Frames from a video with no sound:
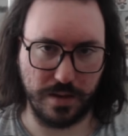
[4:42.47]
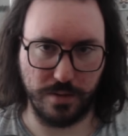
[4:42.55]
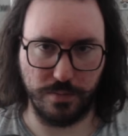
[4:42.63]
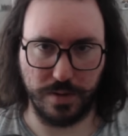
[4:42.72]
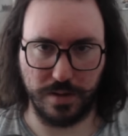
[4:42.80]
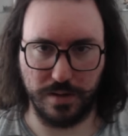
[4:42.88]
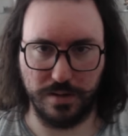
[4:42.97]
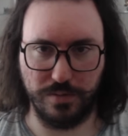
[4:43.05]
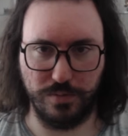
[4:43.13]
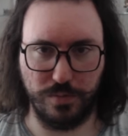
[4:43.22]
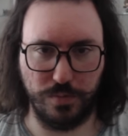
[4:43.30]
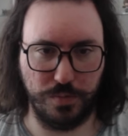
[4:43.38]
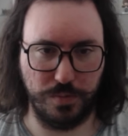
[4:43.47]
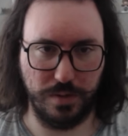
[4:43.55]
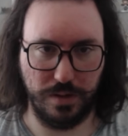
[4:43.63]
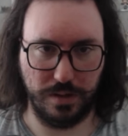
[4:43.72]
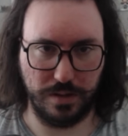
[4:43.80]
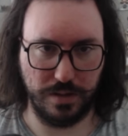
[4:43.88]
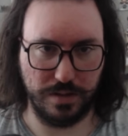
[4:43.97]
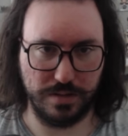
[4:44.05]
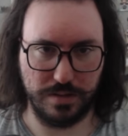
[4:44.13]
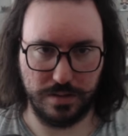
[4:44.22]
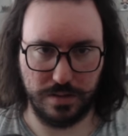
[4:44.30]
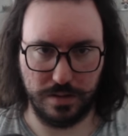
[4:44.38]
Because, like, let's
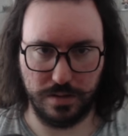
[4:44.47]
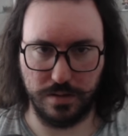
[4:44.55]
see.